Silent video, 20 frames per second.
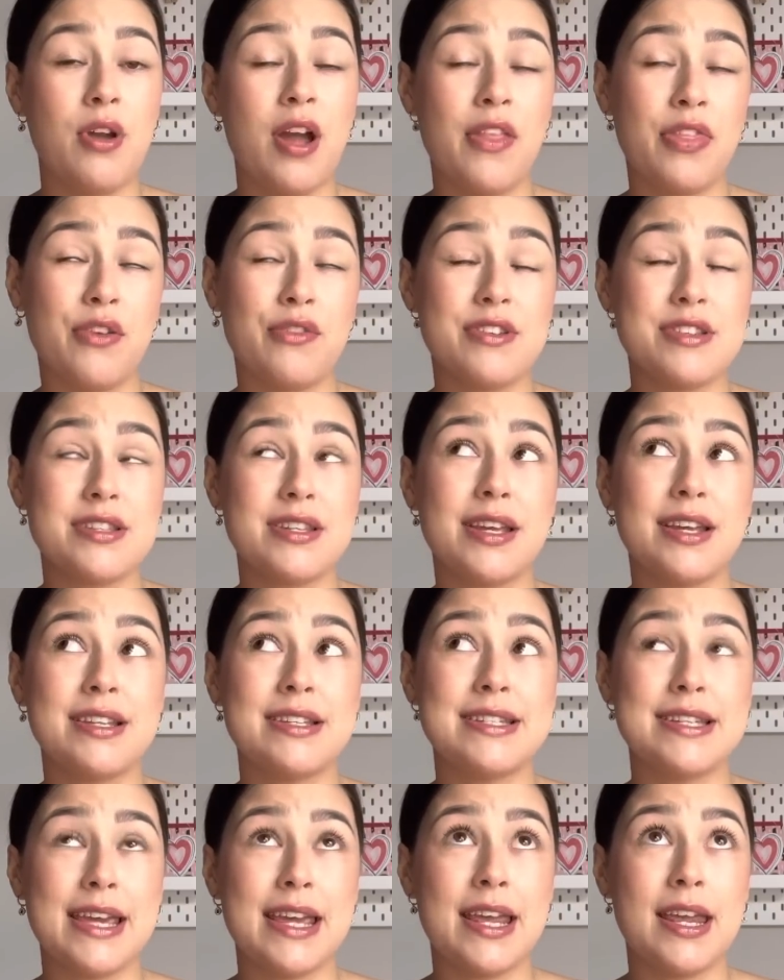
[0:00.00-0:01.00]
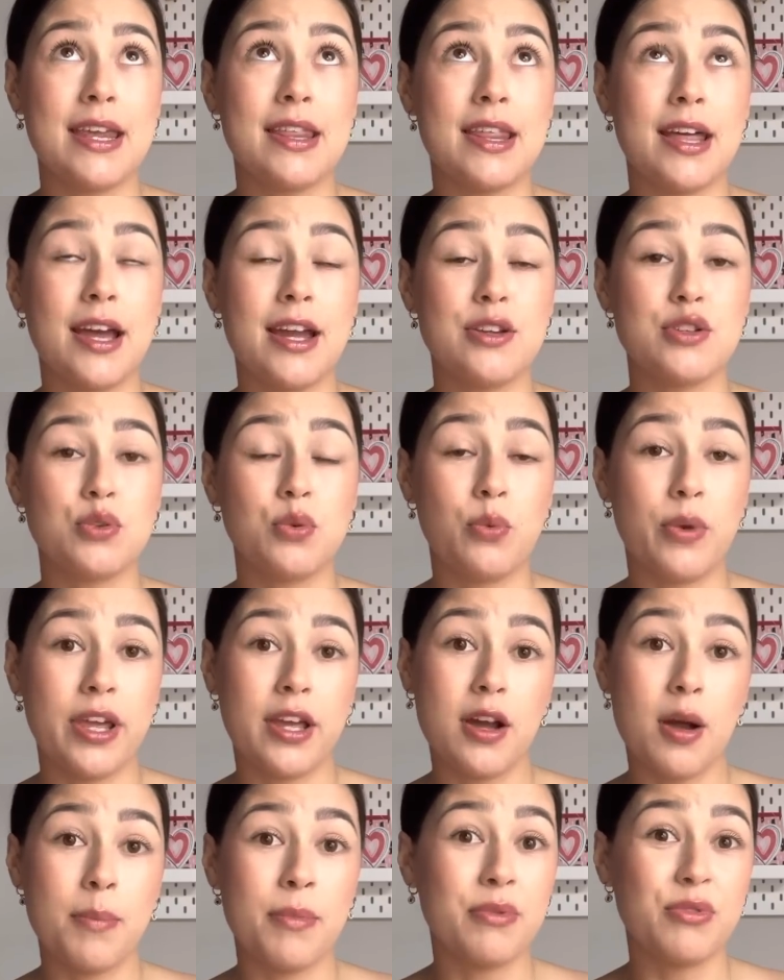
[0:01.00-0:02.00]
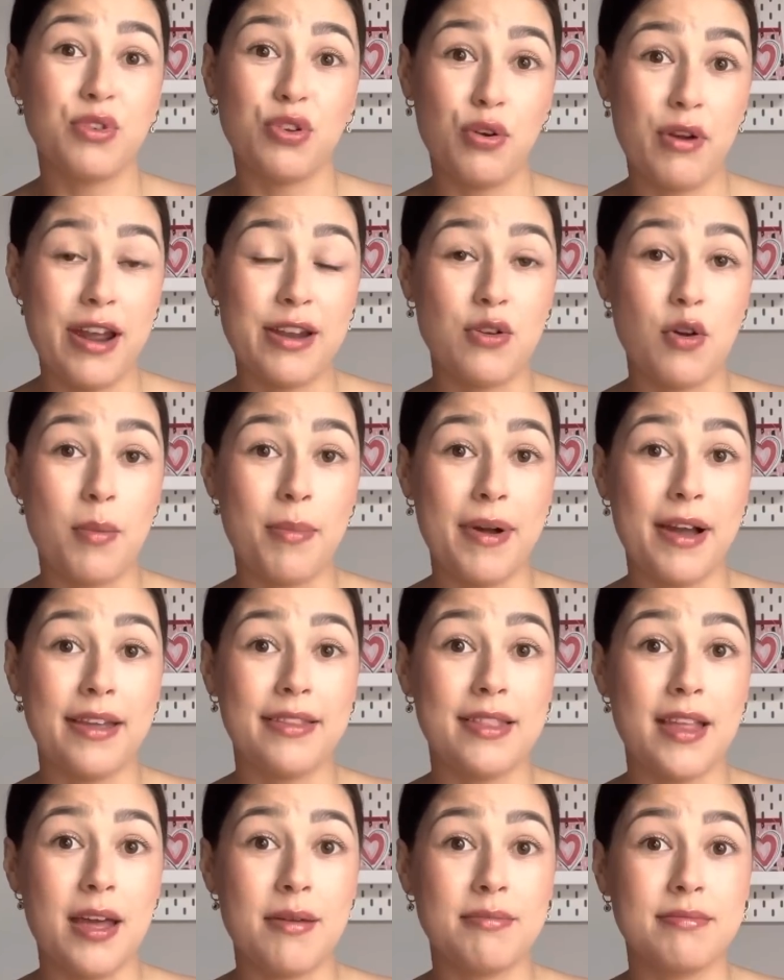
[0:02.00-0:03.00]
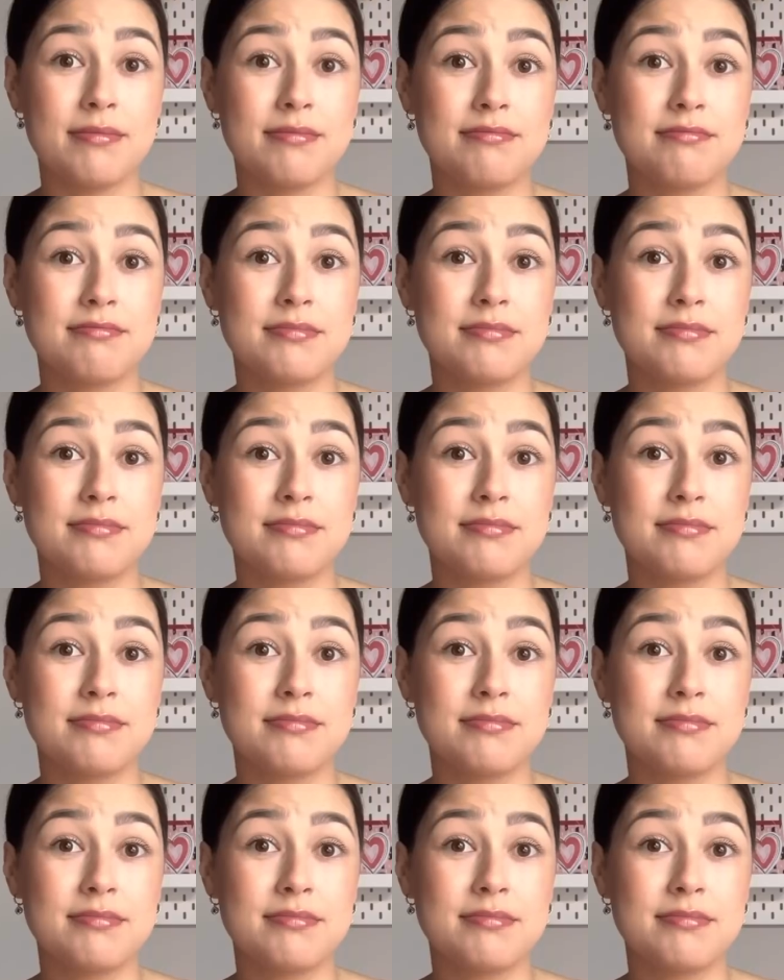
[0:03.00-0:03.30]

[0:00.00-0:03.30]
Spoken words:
and there isn't a day that I don't wake up and regret not buying them.